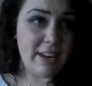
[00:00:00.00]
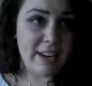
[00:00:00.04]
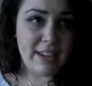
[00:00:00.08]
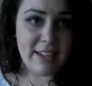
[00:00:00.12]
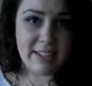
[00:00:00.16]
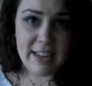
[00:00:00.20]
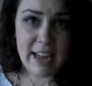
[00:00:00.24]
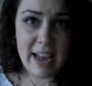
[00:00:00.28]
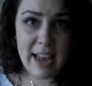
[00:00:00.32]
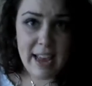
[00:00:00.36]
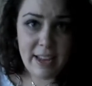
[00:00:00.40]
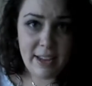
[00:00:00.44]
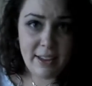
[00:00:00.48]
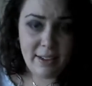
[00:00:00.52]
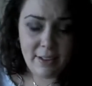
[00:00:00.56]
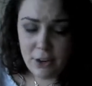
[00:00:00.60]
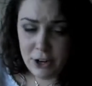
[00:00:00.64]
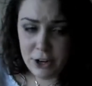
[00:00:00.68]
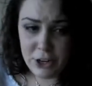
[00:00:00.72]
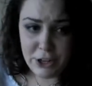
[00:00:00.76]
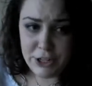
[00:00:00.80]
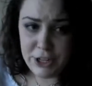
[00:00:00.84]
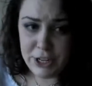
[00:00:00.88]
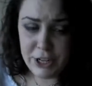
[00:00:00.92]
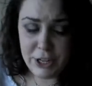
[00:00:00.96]
a day
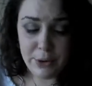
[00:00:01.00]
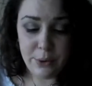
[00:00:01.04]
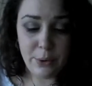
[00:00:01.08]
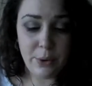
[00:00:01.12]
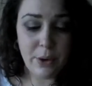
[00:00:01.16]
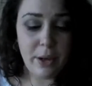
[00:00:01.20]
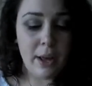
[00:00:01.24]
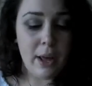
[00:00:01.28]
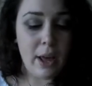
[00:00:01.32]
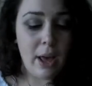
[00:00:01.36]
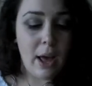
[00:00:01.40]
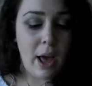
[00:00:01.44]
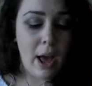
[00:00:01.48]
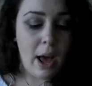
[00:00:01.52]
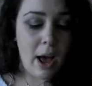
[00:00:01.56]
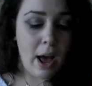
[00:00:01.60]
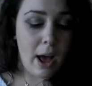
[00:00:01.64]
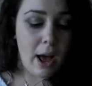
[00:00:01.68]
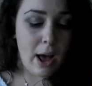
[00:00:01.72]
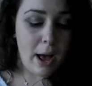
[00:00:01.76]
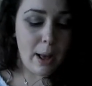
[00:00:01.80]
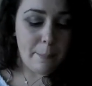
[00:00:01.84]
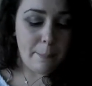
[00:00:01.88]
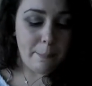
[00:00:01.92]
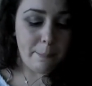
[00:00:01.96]
or two.
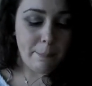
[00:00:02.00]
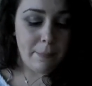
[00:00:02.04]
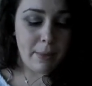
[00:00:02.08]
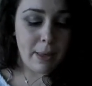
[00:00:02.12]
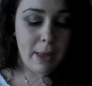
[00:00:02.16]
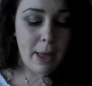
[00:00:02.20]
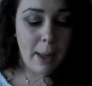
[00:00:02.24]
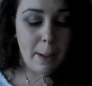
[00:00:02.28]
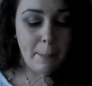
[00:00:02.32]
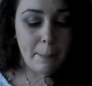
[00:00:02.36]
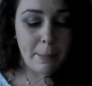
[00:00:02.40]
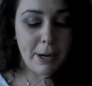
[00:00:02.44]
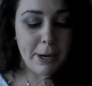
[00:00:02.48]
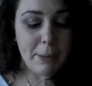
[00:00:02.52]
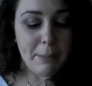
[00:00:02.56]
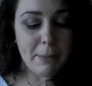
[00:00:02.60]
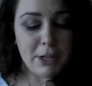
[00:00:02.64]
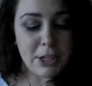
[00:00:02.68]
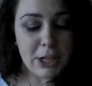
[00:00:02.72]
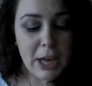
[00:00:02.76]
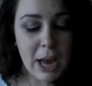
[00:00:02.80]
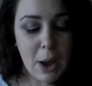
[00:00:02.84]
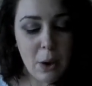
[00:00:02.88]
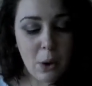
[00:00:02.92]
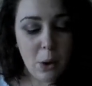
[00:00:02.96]
Pretty much
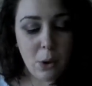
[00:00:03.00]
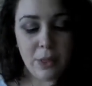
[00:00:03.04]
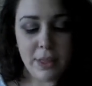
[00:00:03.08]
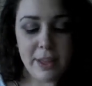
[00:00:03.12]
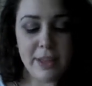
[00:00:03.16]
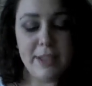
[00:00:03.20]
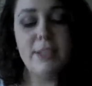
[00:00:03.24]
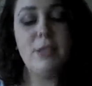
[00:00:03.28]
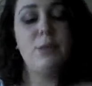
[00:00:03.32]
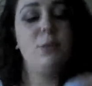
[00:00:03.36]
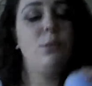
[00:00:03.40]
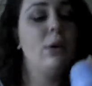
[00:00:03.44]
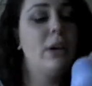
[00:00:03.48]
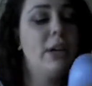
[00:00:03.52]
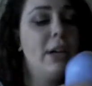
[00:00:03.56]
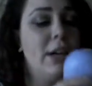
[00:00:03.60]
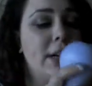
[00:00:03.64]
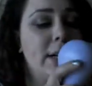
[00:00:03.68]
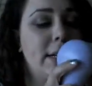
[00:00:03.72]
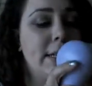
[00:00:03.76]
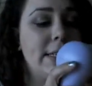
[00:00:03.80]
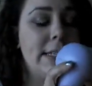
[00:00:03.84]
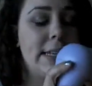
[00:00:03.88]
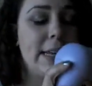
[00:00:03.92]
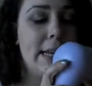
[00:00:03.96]
how this
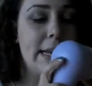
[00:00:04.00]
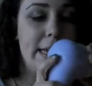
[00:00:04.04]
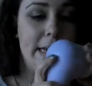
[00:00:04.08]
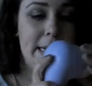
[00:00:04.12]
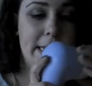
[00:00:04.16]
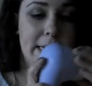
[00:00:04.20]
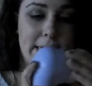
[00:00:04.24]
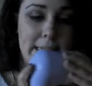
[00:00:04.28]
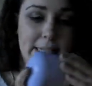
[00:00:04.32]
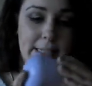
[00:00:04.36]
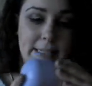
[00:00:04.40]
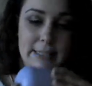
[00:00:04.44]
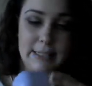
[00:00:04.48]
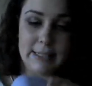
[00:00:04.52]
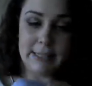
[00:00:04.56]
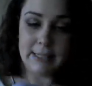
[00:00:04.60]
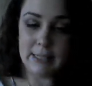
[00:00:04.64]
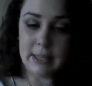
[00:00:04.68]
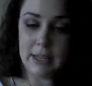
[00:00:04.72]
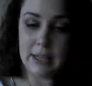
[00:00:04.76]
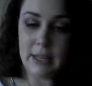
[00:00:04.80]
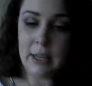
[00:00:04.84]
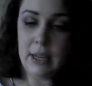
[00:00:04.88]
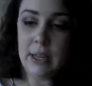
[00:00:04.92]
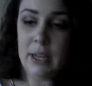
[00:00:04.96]
works is
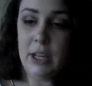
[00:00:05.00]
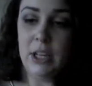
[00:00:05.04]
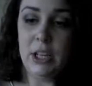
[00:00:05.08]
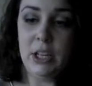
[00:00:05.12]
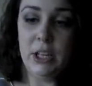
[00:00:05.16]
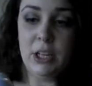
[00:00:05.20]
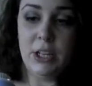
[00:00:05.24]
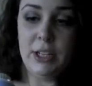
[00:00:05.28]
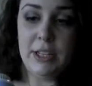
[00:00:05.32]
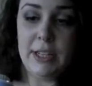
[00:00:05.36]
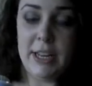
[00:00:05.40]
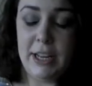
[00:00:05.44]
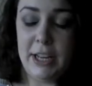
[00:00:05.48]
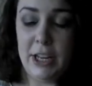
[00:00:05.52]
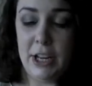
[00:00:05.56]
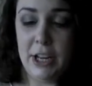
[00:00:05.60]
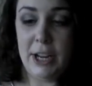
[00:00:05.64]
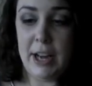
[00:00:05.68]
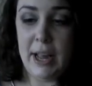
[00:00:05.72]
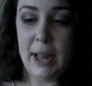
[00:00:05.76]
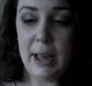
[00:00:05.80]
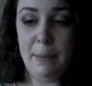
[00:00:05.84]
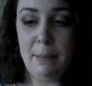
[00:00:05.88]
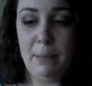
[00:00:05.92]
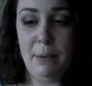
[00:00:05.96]
you take your
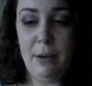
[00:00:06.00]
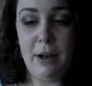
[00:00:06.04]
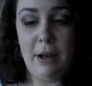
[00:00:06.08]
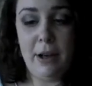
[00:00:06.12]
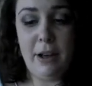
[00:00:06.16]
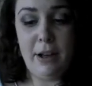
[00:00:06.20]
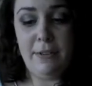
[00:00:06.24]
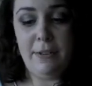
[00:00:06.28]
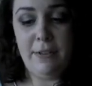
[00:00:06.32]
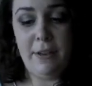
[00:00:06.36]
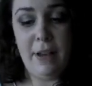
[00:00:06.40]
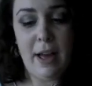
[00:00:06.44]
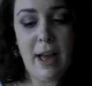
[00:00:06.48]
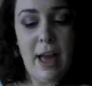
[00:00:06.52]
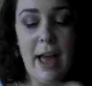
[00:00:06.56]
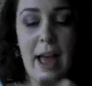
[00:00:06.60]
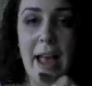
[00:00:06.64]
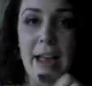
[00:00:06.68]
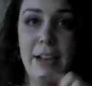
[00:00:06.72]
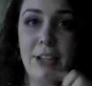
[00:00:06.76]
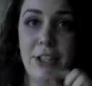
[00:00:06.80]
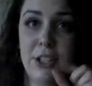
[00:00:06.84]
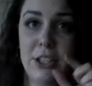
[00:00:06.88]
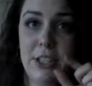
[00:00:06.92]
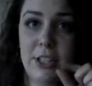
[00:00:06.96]
cap off.
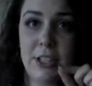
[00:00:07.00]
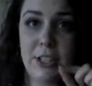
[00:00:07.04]
I just